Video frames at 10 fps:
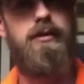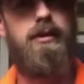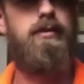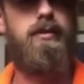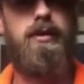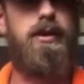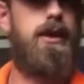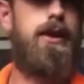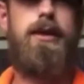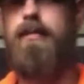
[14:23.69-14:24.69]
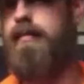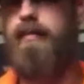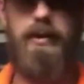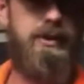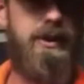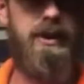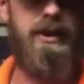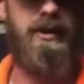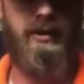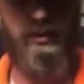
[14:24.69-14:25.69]
to really boost it
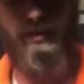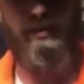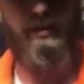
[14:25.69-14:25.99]
in a little bit